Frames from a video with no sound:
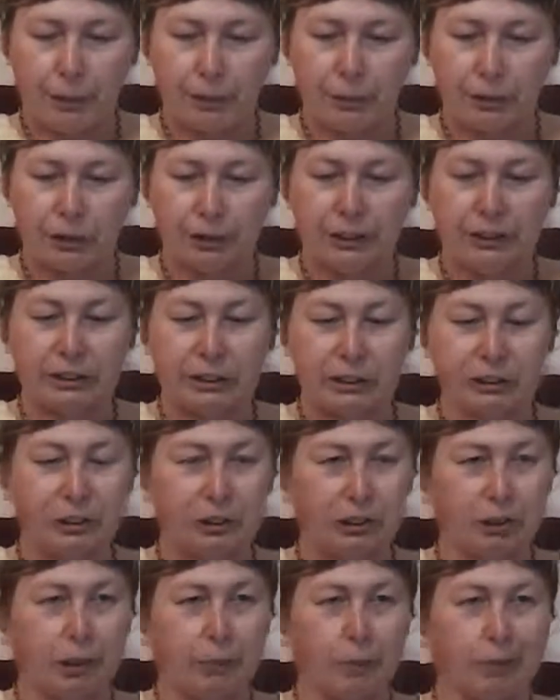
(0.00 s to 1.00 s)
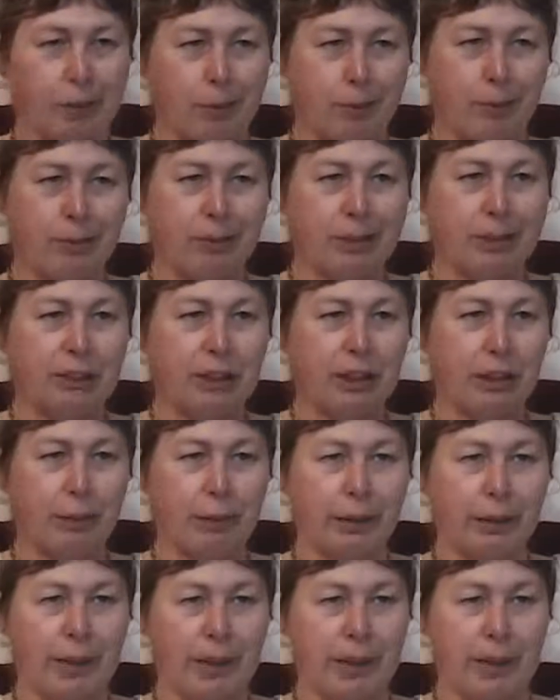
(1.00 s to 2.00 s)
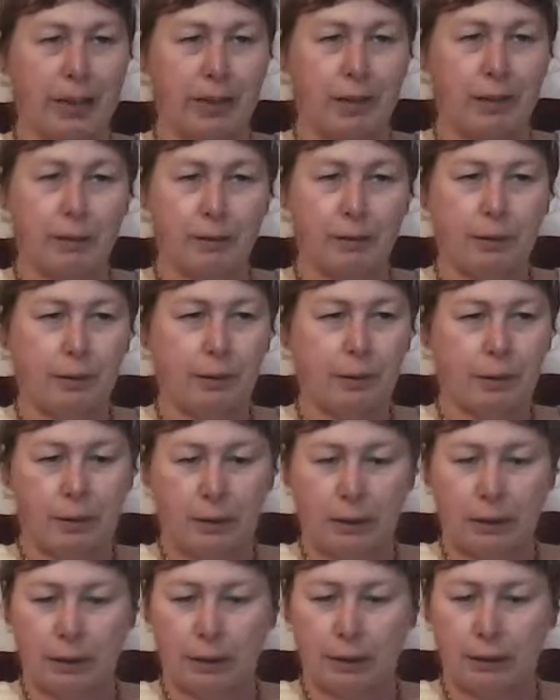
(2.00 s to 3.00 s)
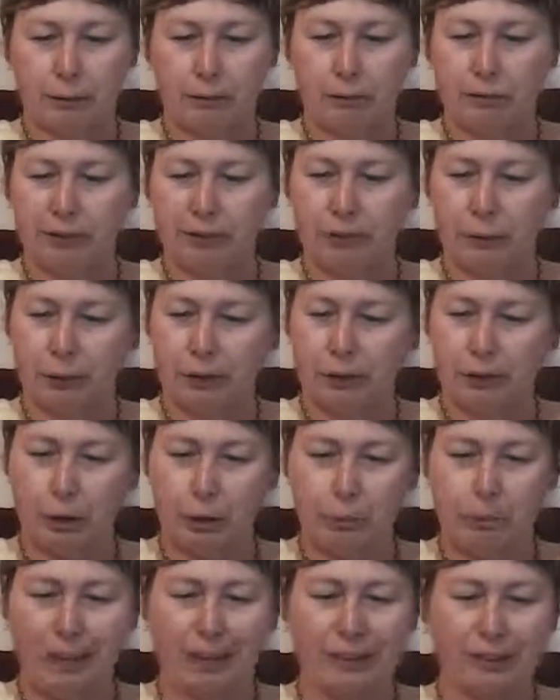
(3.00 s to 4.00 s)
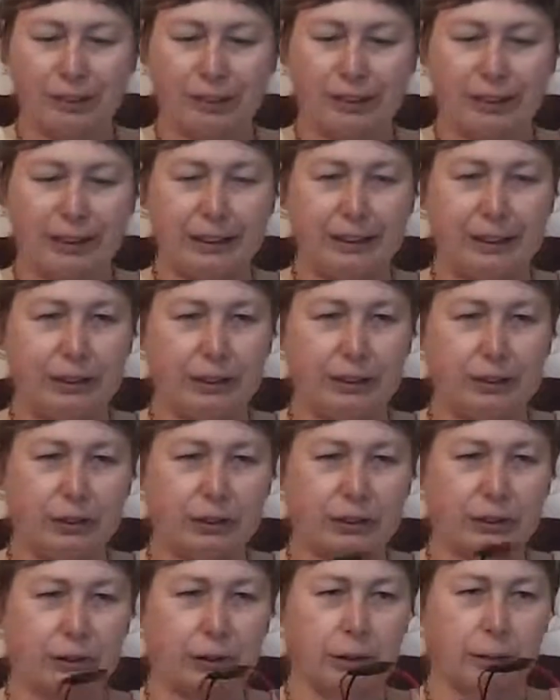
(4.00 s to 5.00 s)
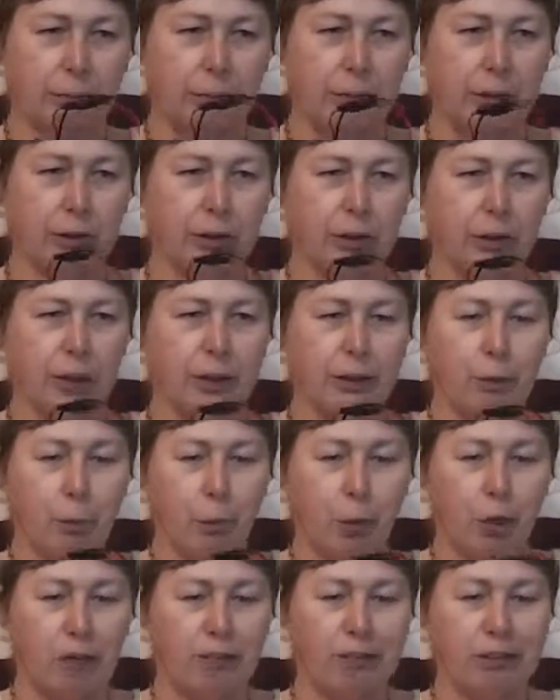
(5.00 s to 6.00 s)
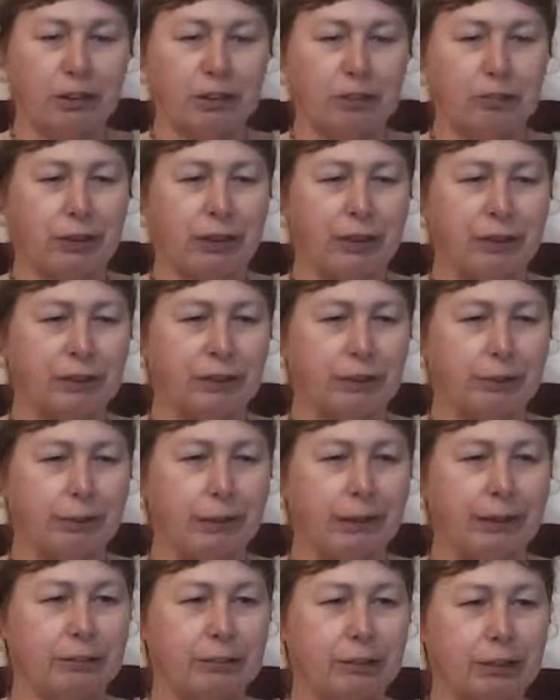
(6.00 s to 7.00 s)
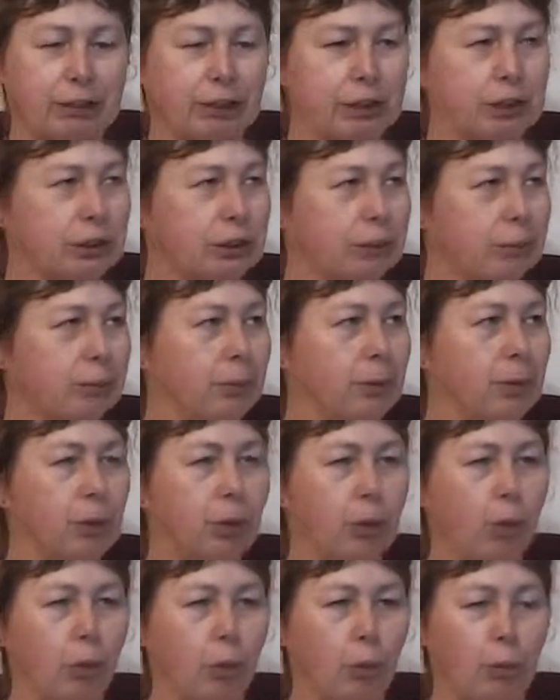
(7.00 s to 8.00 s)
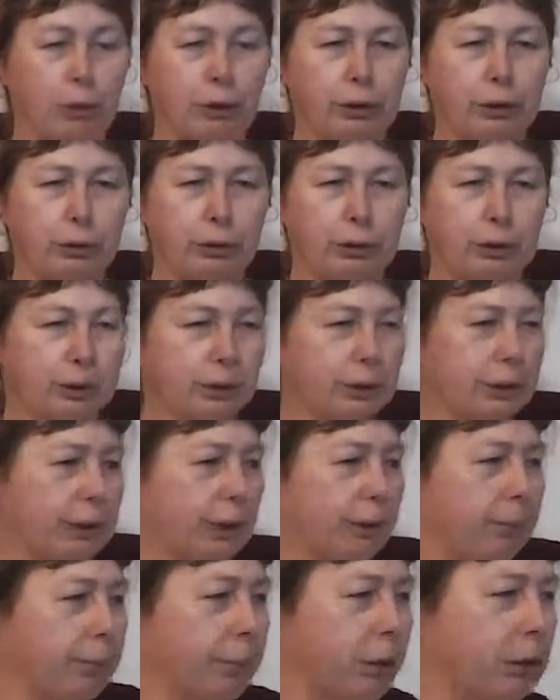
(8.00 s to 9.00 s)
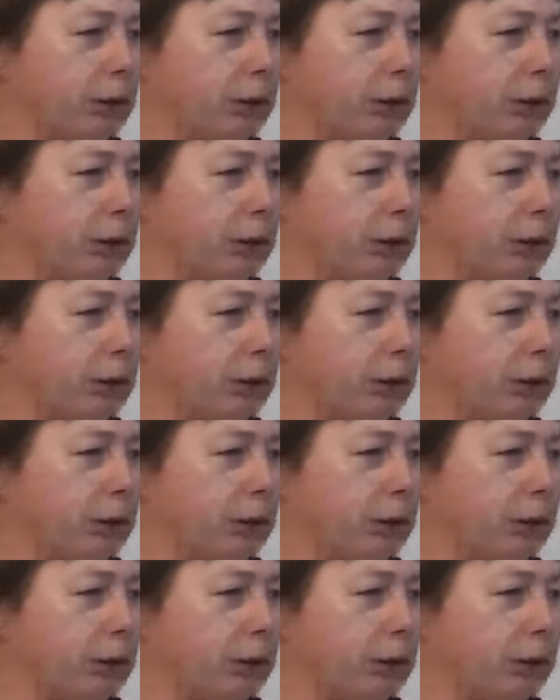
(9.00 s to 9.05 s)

so these are designed primarily to go in a car. Therefore there's no battery needed. You can either wire it straight into your electric system, or you can, I'm